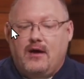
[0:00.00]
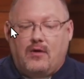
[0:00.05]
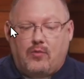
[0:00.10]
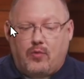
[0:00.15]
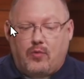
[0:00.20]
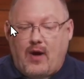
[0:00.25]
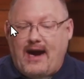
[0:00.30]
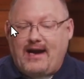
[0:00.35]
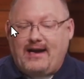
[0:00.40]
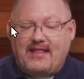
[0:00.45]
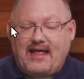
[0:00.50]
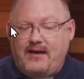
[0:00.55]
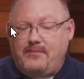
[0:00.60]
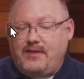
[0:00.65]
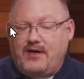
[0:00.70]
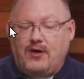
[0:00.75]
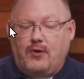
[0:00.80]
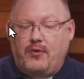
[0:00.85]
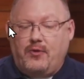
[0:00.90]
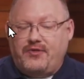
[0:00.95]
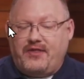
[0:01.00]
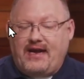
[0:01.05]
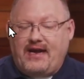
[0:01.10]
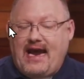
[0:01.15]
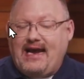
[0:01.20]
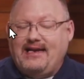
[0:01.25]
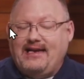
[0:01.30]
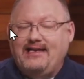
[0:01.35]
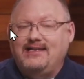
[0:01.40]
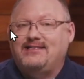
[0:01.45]
right in that middle with
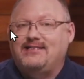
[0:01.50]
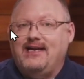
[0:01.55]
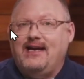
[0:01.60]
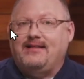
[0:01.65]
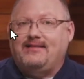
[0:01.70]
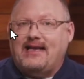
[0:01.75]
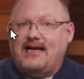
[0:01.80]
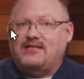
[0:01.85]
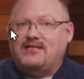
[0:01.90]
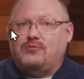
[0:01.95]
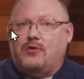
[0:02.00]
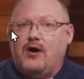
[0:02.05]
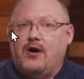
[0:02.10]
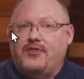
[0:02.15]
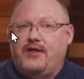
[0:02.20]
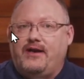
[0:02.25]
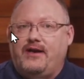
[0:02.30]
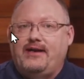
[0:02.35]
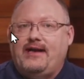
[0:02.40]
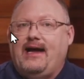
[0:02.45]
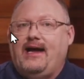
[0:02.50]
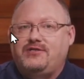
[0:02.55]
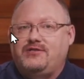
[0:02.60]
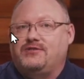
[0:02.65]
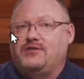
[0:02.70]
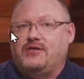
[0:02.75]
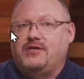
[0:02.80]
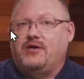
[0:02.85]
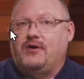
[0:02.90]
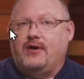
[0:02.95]
the AD sync, that's where
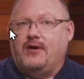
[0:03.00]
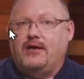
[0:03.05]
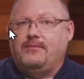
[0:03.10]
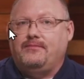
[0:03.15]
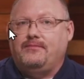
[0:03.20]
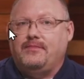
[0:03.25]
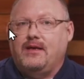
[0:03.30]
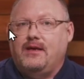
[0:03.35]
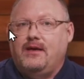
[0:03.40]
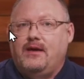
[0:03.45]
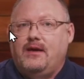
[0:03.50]
authentication is occurring.